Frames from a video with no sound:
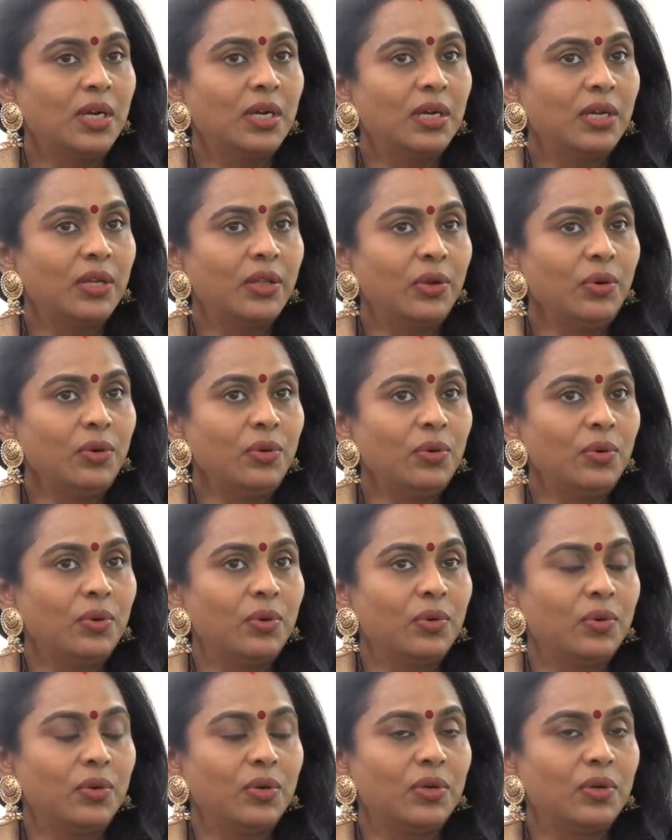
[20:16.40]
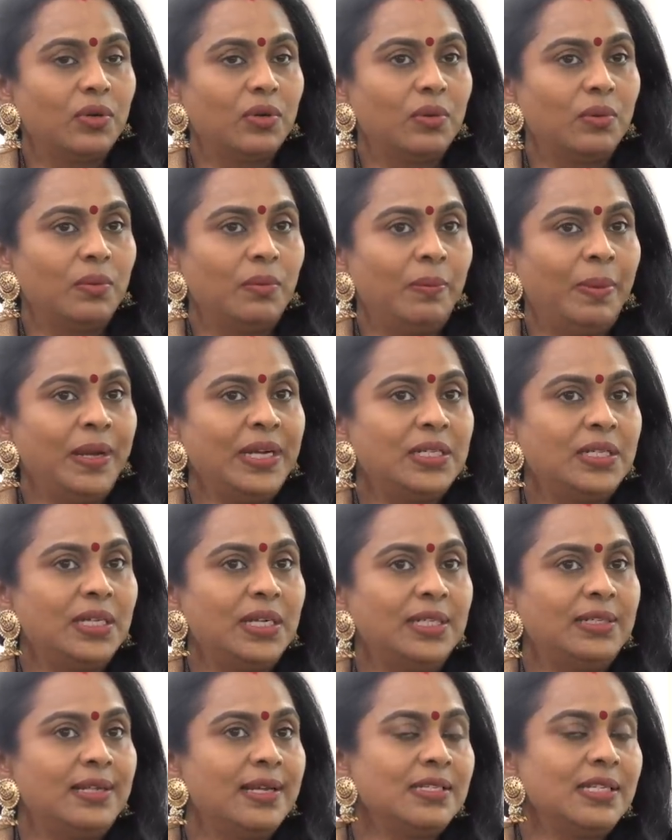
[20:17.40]
you know uh, but
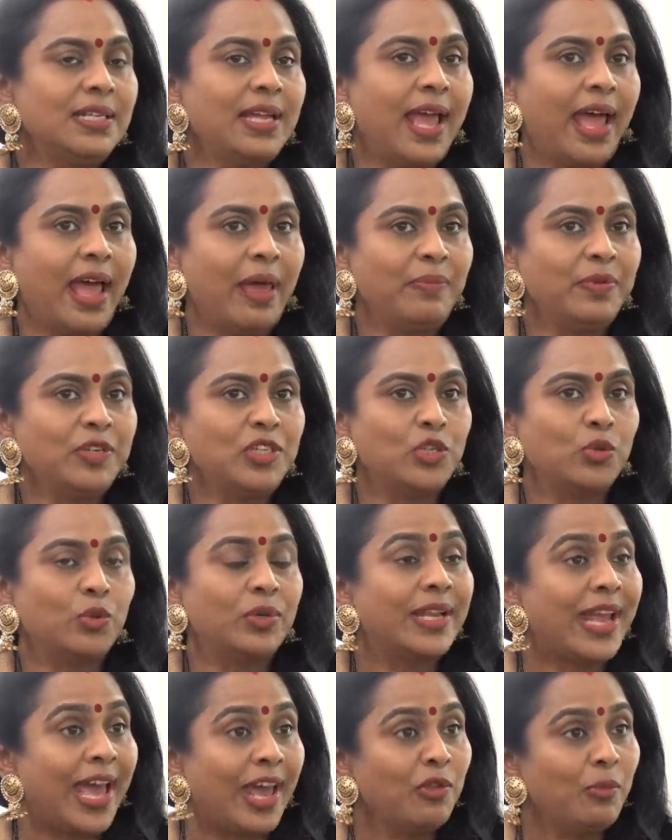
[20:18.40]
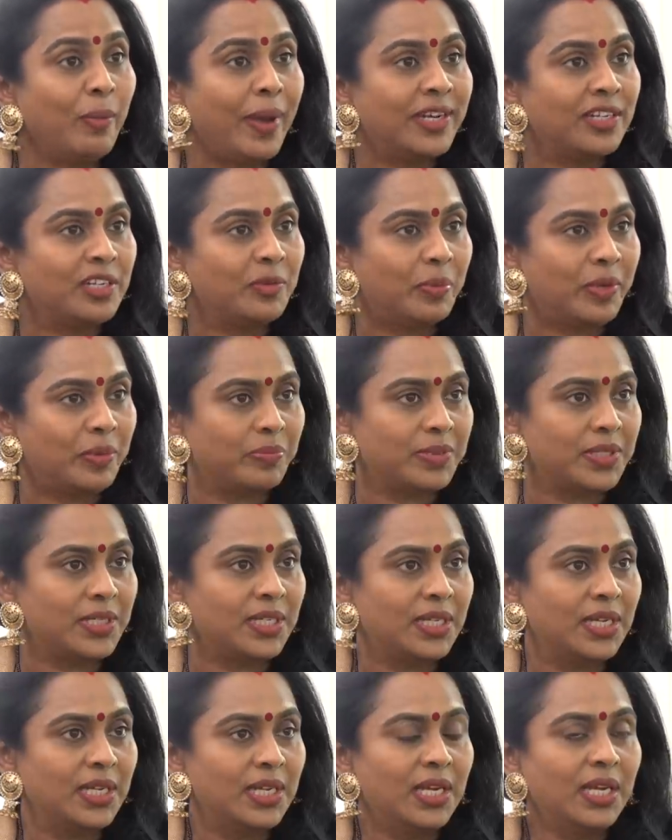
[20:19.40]
it doesn't happen to narrow-minded people
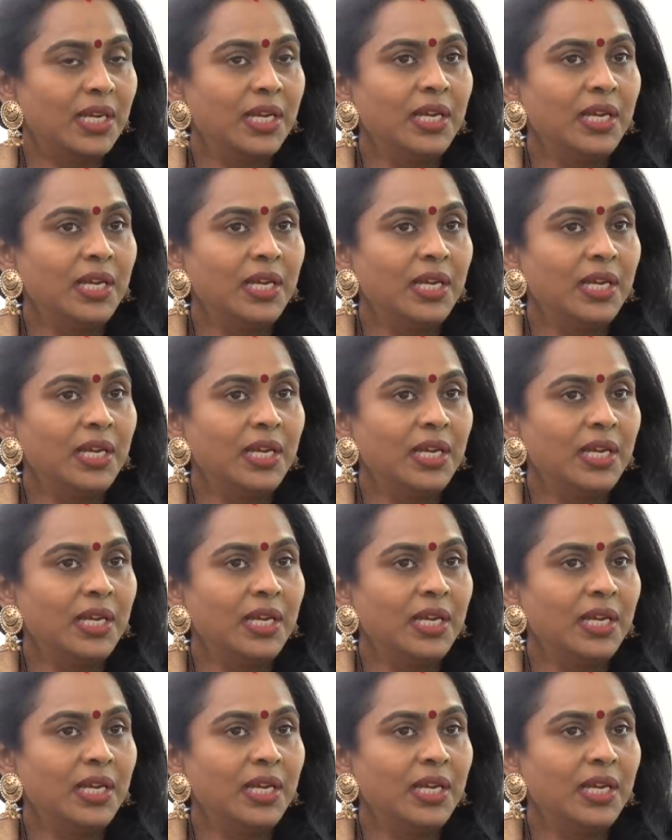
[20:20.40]
yes